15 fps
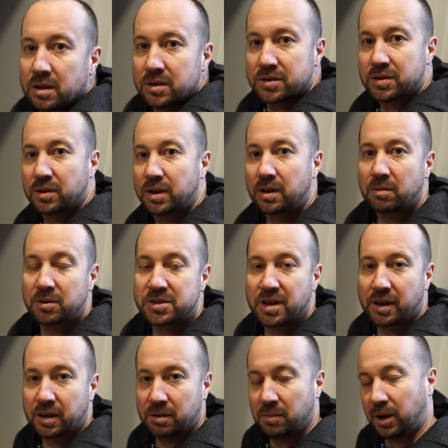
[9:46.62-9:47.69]
So here we're
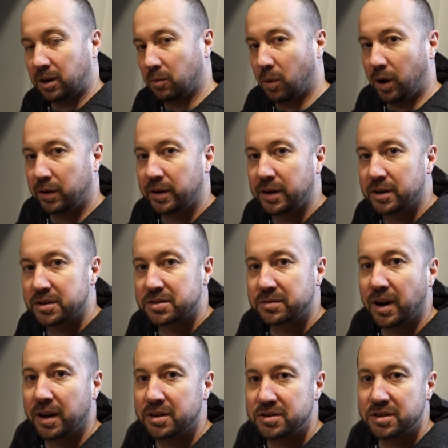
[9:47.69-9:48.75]
talking about our water heater
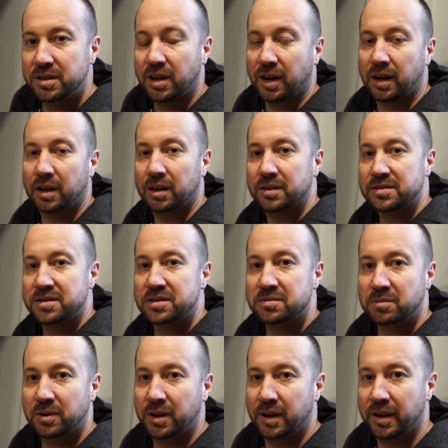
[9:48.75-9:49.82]
strategy, and since
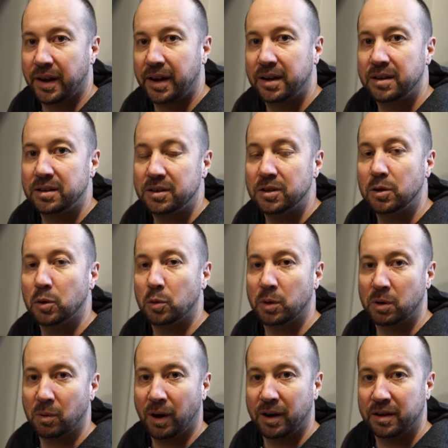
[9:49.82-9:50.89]
we're in an ADU,
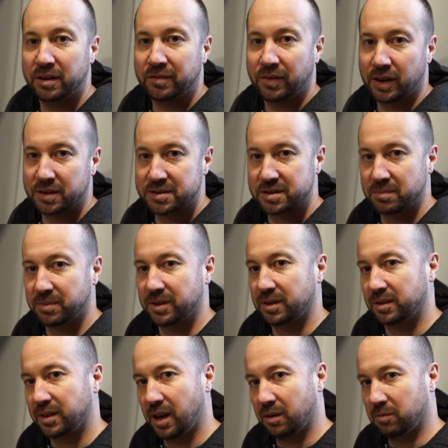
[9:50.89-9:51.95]
we wanted to find
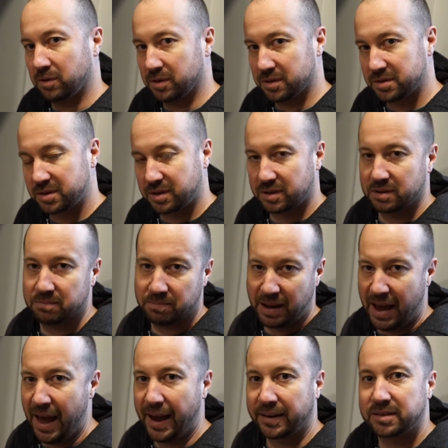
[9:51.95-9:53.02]
something that was
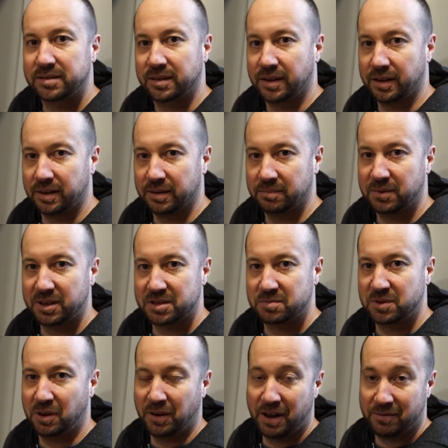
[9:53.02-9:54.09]
compact because
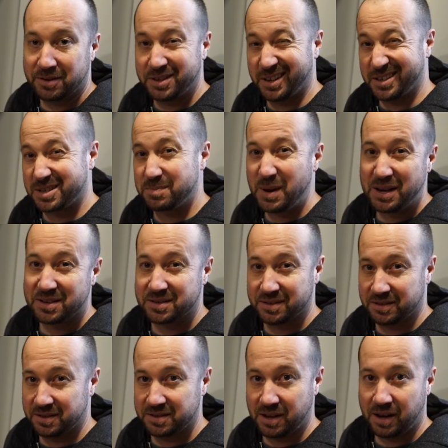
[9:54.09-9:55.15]
we don't have a ton of space
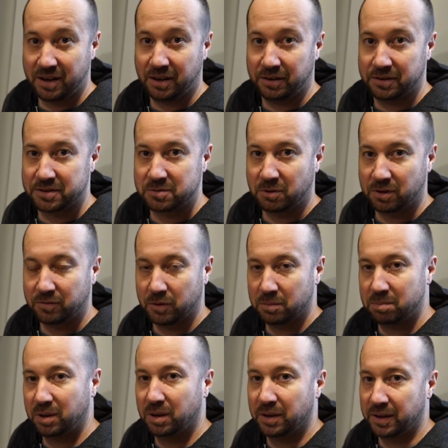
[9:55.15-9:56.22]
in these 800 square
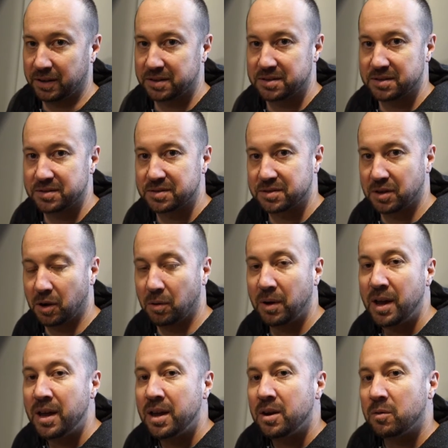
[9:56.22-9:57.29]
foot buildings. And so
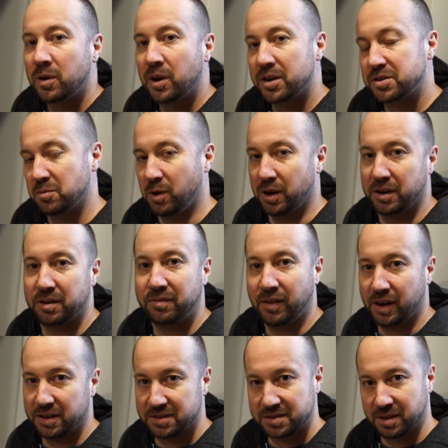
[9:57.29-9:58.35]
we also wanted to
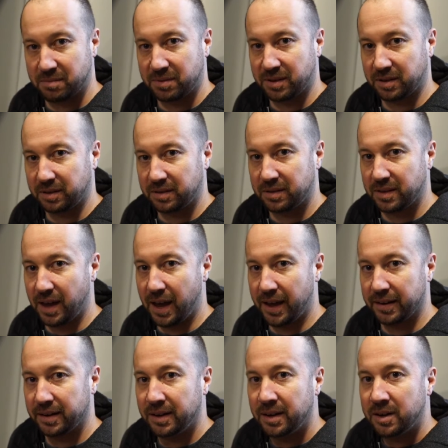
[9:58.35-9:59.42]
find something
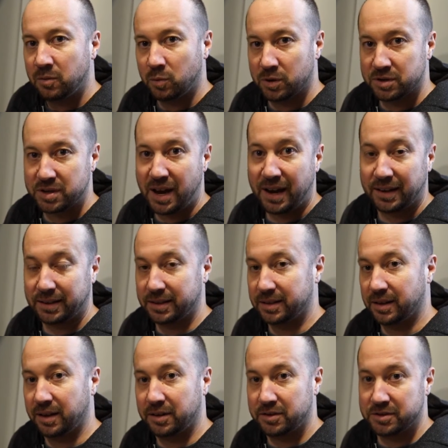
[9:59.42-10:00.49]
that was
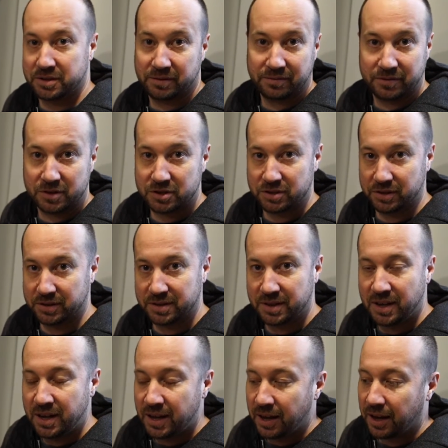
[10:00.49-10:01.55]
highly energy efficient.
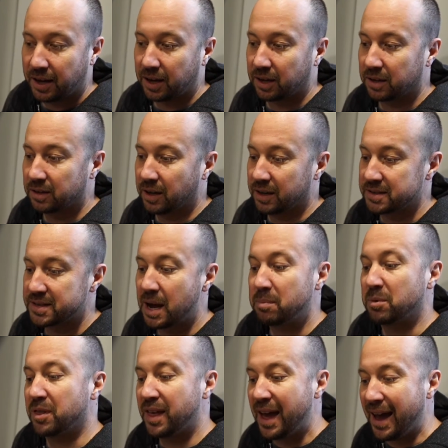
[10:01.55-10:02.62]
And on
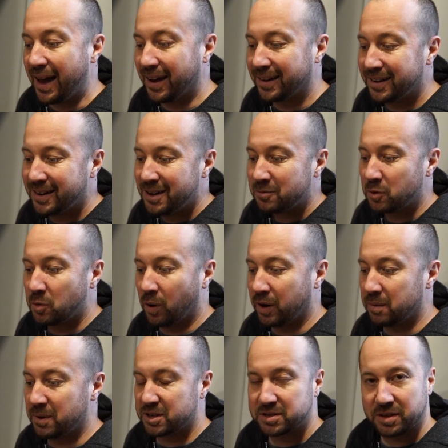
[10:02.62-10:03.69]
top of that, we
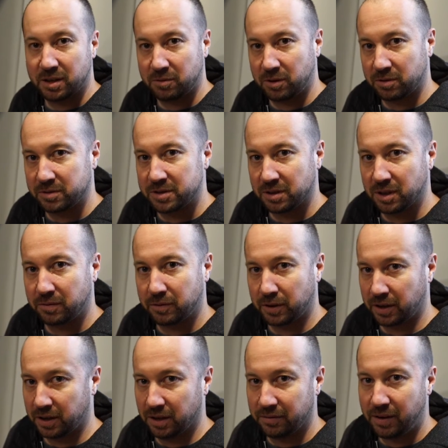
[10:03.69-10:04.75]
wanted sure that we were
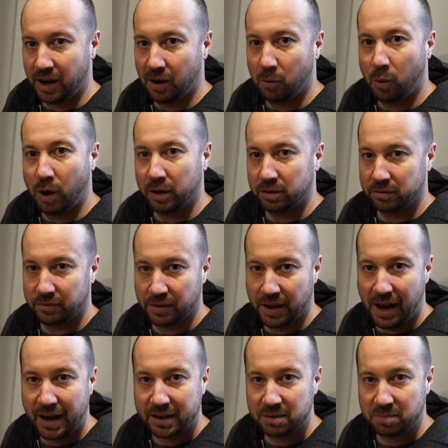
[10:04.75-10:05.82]
delivering enough hot water for the
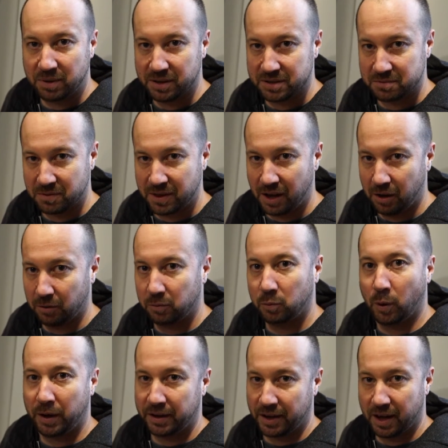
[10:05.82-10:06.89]
occupants without
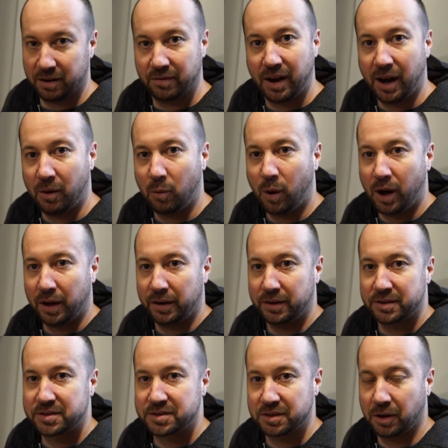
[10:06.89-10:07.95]
running out of hot
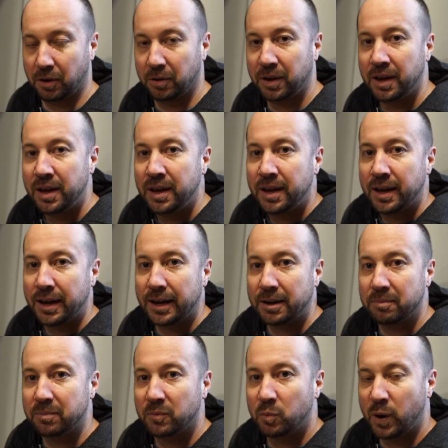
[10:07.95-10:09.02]
water. So
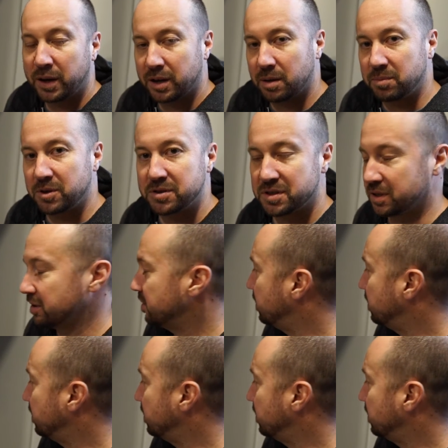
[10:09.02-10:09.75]
we ended up using